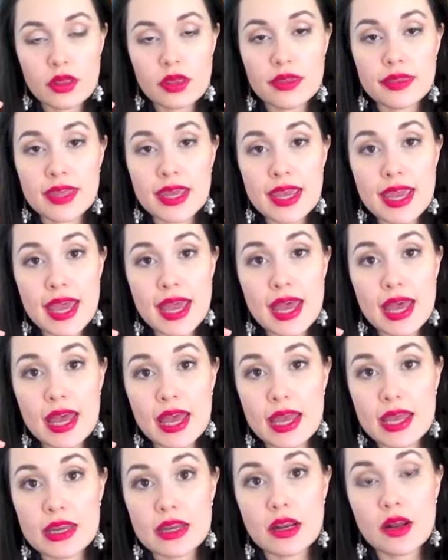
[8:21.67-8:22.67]
They
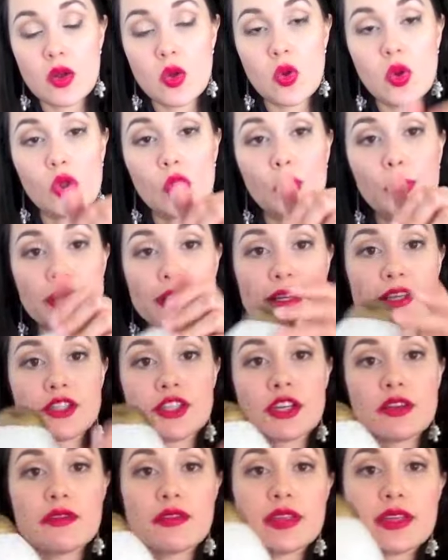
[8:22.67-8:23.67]
had a whole
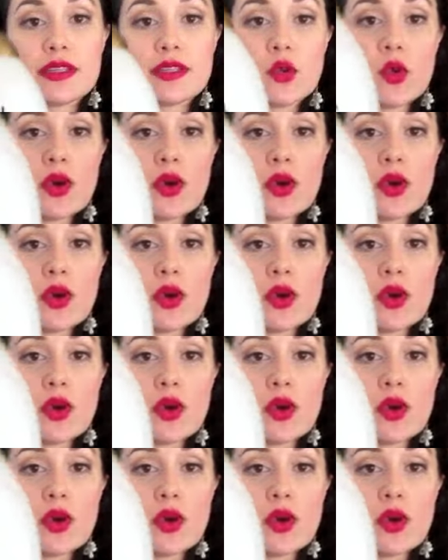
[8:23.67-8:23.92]
bunch of this